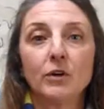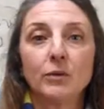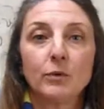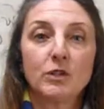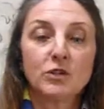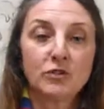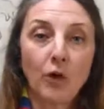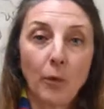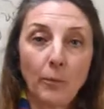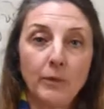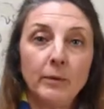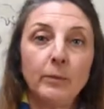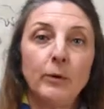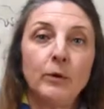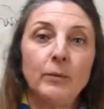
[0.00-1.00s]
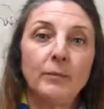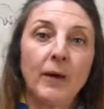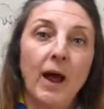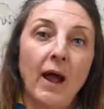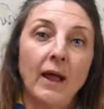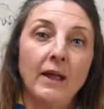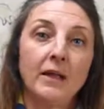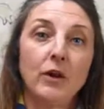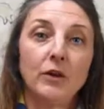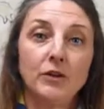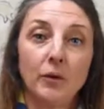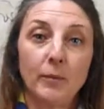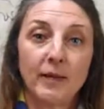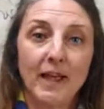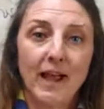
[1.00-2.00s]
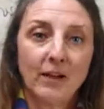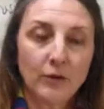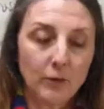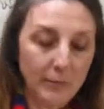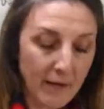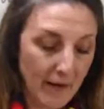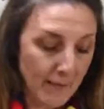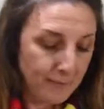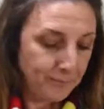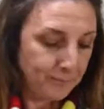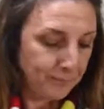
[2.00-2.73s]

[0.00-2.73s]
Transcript: which is openable by Adobe Acrobat.